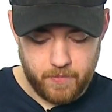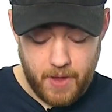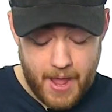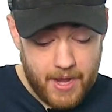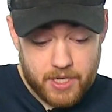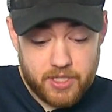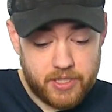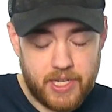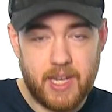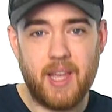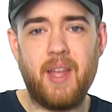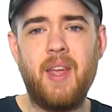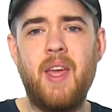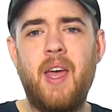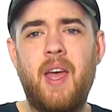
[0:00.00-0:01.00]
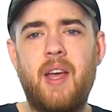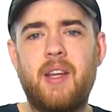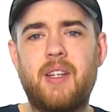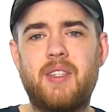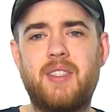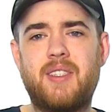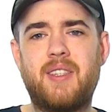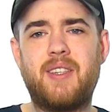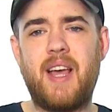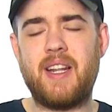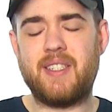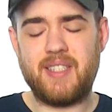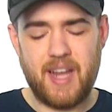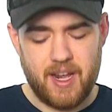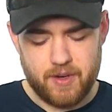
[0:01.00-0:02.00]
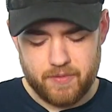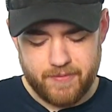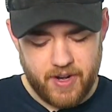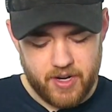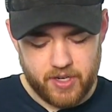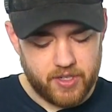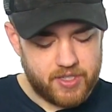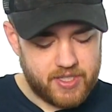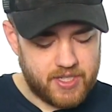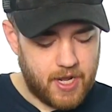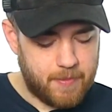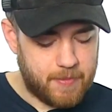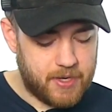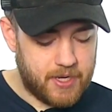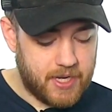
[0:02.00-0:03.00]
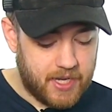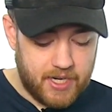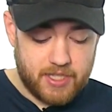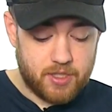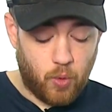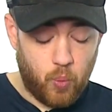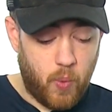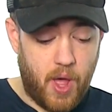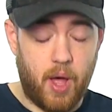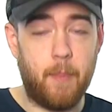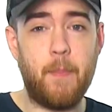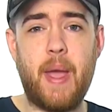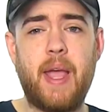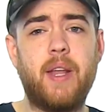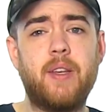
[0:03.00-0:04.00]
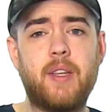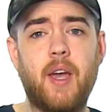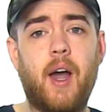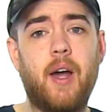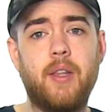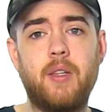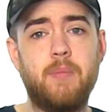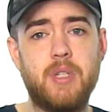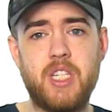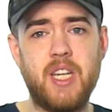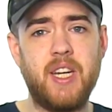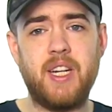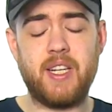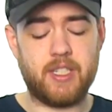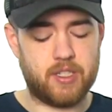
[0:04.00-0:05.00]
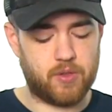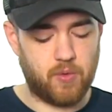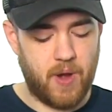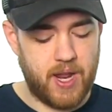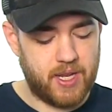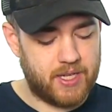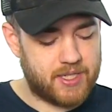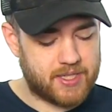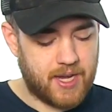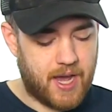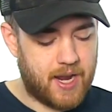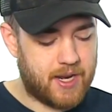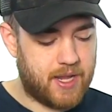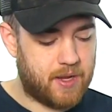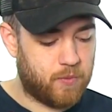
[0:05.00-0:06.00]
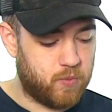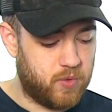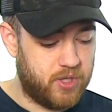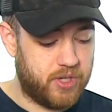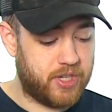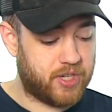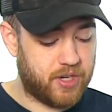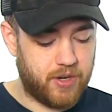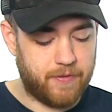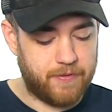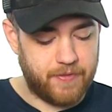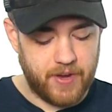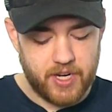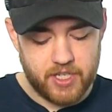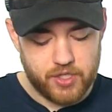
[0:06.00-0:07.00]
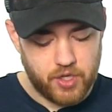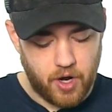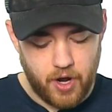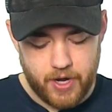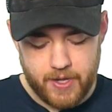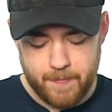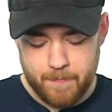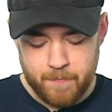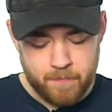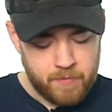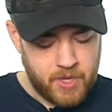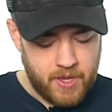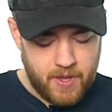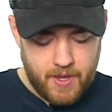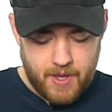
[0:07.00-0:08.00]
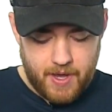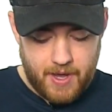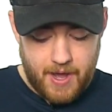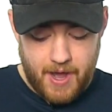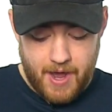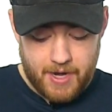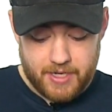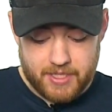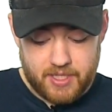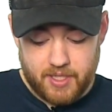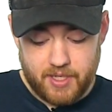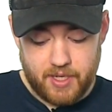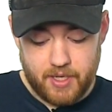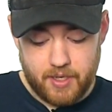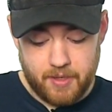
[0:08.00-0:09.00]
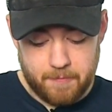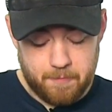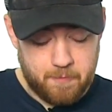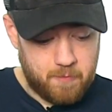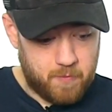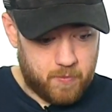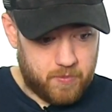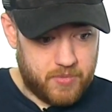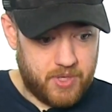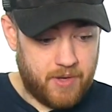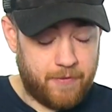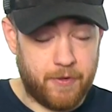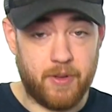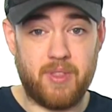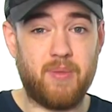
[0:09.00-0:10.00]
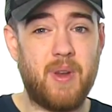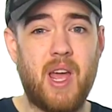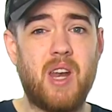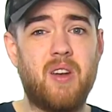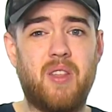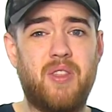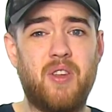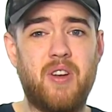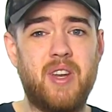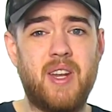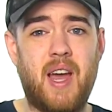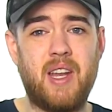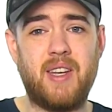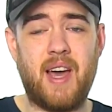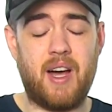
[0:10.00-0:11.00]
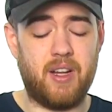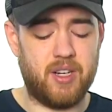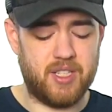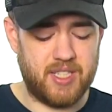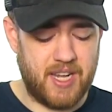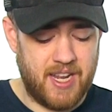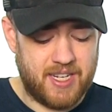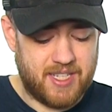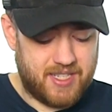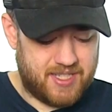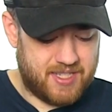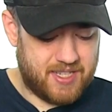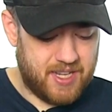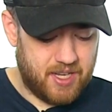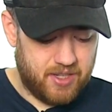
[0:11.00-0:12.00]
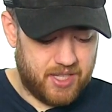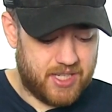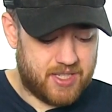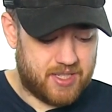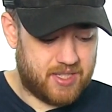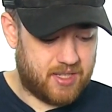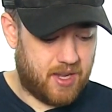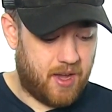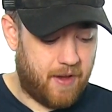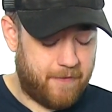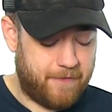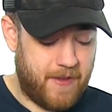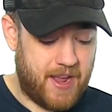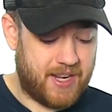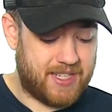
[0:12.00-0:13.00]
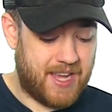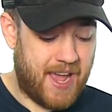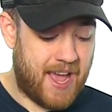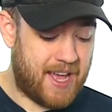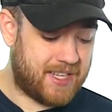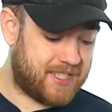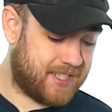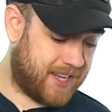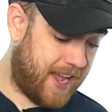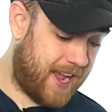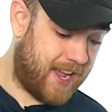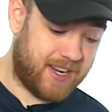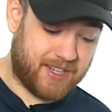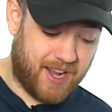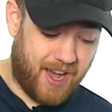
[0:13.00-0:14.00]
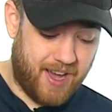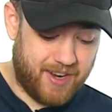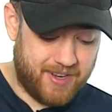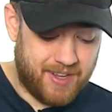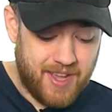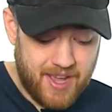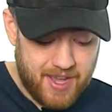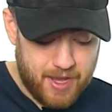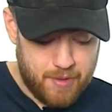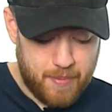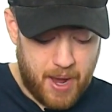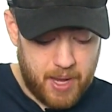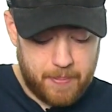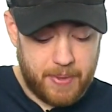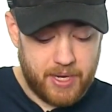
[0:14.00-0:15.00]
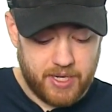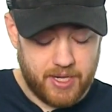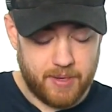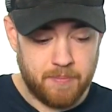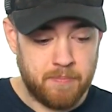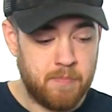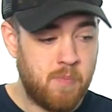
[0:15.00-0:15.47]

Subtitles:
Actually, that's not a very good statement. It is a well-made gun. The machining is great. It's got a really good finish on it. Honestly, for $339, it's a steal. It's a fantastic handgun, in my opinion.